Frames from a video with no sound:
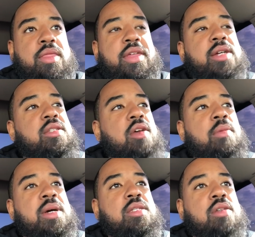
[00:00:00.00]
there's
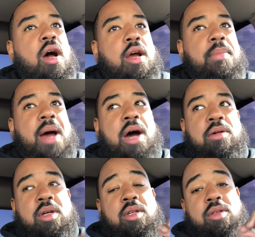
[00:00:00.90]
so much talk
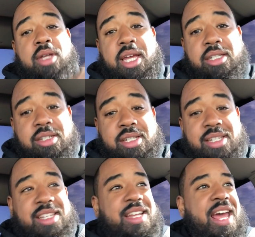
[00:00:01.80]
about you get your
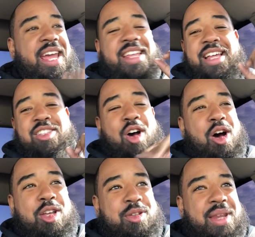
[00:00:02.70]
CCNA and that's
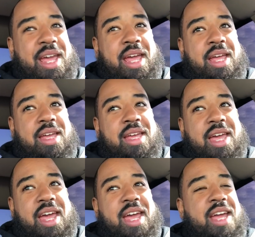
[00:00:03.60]
all you need
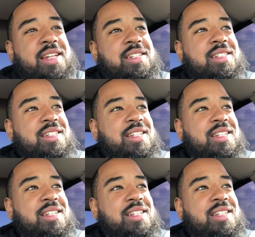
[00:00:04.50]
and